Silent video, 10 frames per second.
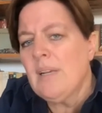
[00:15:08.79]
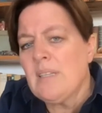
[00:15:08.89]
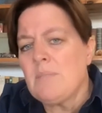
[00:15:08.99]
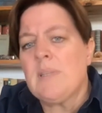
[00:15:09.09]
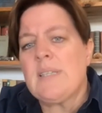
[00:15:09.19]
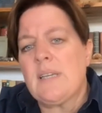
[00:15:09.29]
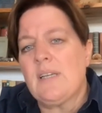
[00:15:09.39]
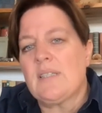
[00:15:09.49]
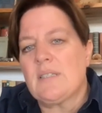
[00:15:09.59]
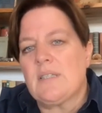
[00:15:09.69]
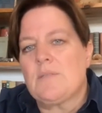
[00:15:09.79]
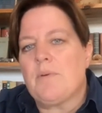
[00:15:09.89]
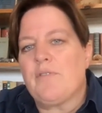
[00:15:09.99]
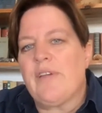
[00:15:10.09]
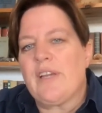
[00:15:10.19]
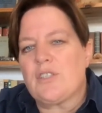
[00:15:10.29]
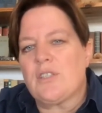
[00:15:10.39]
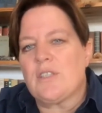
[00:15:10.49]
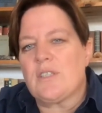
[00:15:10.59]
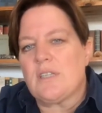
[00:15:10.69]
as meticulous and as
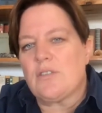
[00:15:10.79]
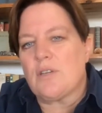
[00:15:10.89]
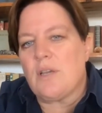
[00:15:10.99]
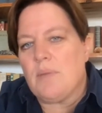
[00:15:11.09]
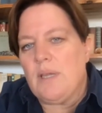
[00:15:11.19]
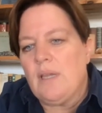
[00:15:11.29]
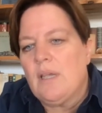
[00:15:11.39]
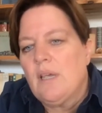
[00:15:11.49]
perfectionist as you can be.